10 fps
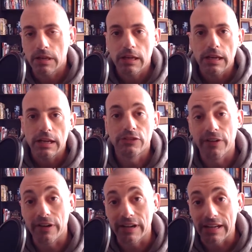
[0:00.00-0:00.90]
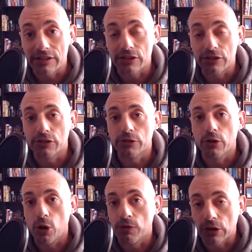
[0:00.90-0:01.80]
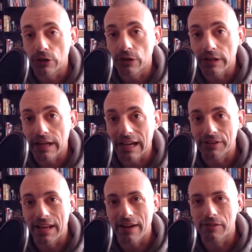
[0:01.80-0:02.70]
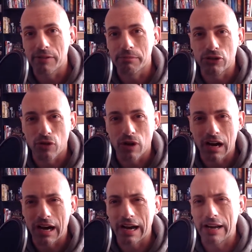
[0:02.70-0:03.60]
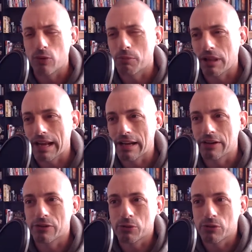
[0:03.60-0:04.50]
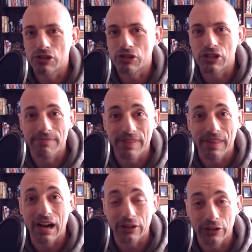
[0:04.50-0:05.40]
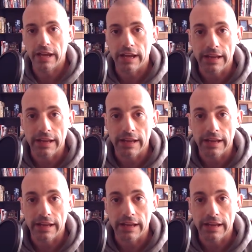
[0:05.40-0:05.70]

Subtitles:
It's very easy to overcook eggs and have them be dry or bland or just not good.